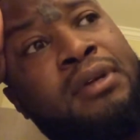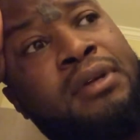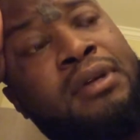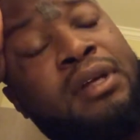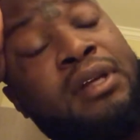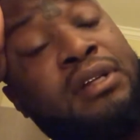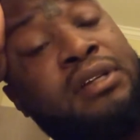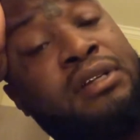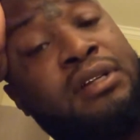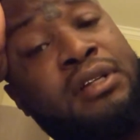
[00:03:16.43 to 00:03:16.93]

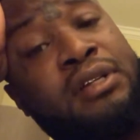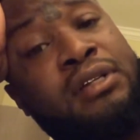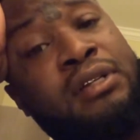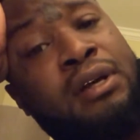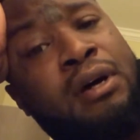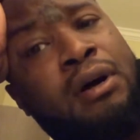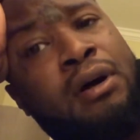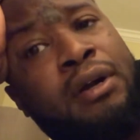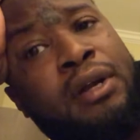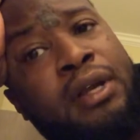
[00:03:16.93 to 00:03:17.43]
It's
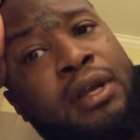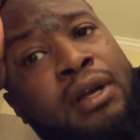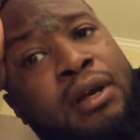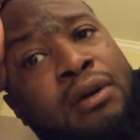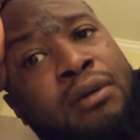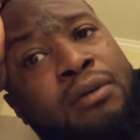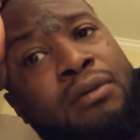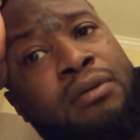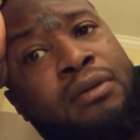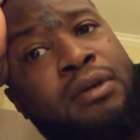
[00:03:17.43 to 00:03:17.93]
just
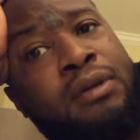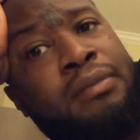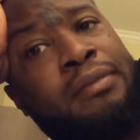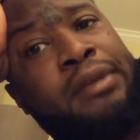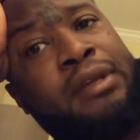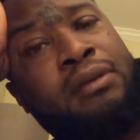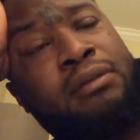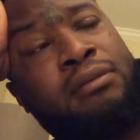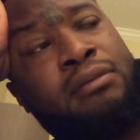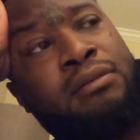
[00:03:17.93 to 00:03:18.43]
audio. I
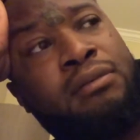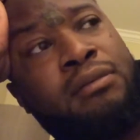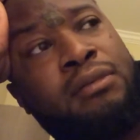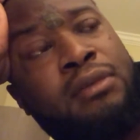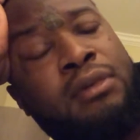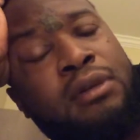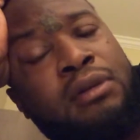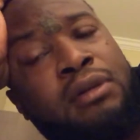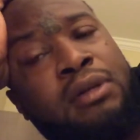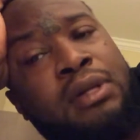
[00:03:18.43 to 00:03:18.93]
mean,
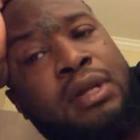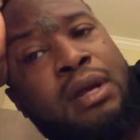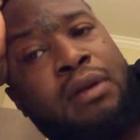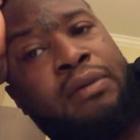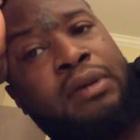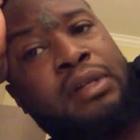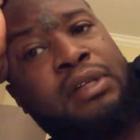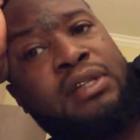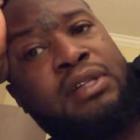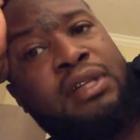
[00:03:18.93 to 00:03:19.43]
you're not
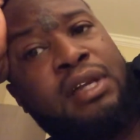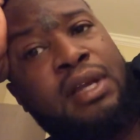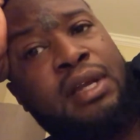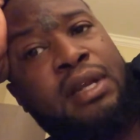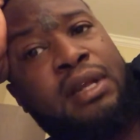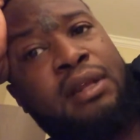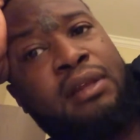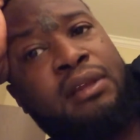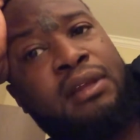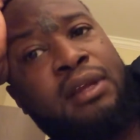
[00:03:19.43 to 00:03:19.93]
really seeing
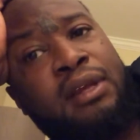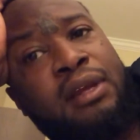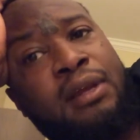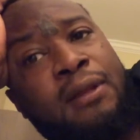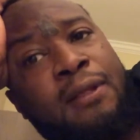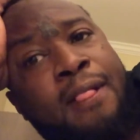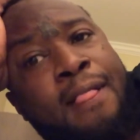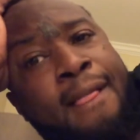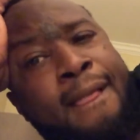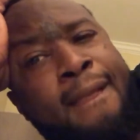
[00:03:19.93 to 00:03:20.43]

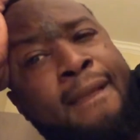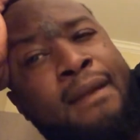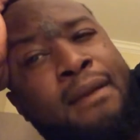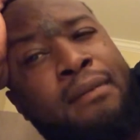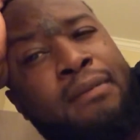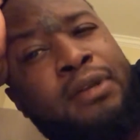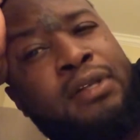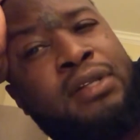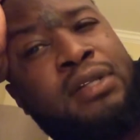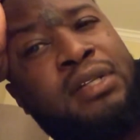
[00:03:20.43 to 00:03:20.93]
anything,
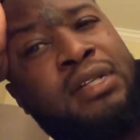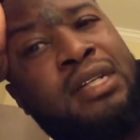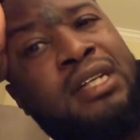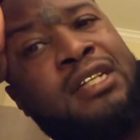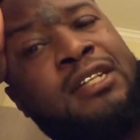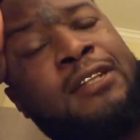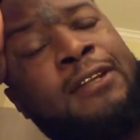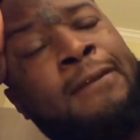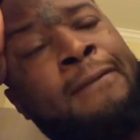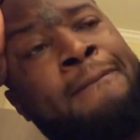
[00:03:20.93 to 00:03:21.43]
but just
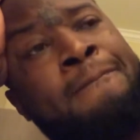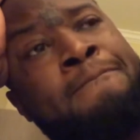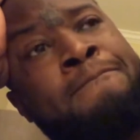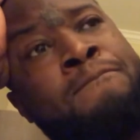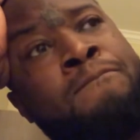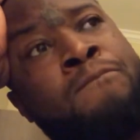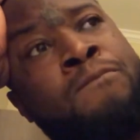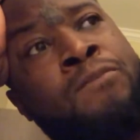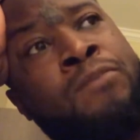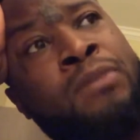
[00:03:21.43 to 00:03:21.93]
listen
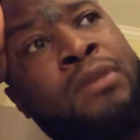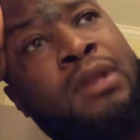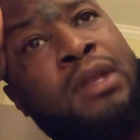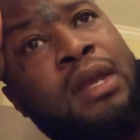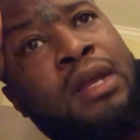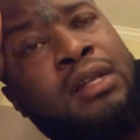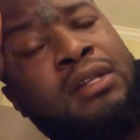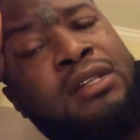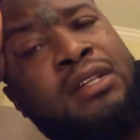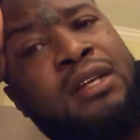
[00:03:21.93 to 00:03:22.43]

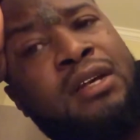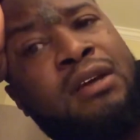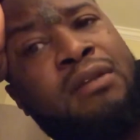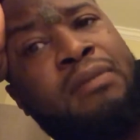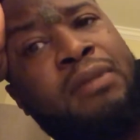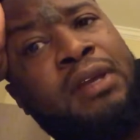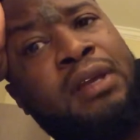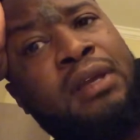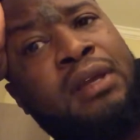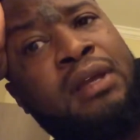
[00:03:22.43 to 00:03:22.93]
and tell
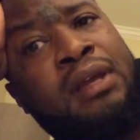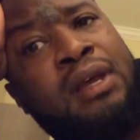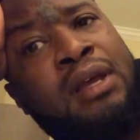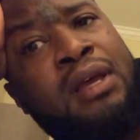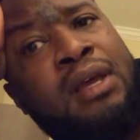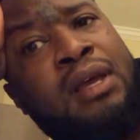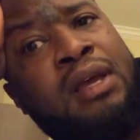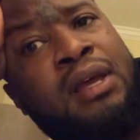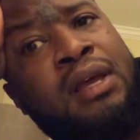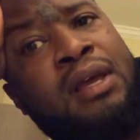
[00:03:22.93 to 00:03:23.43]
me
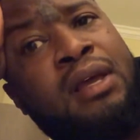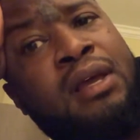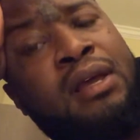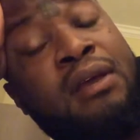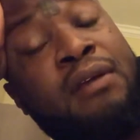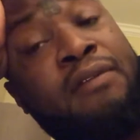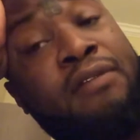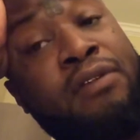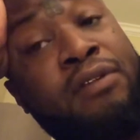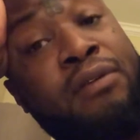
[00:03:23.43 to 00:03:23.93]

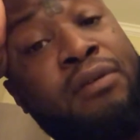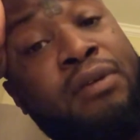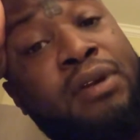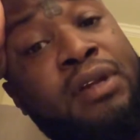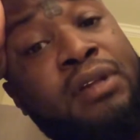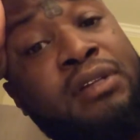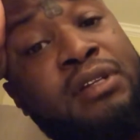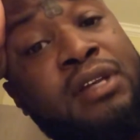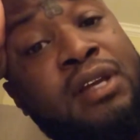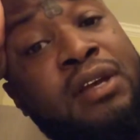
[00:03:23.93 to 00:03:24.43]
if you
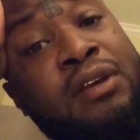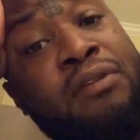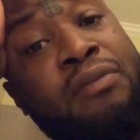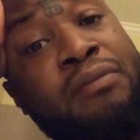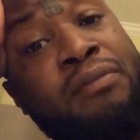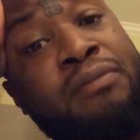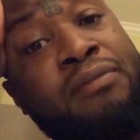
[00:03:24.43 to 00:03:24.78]
can tell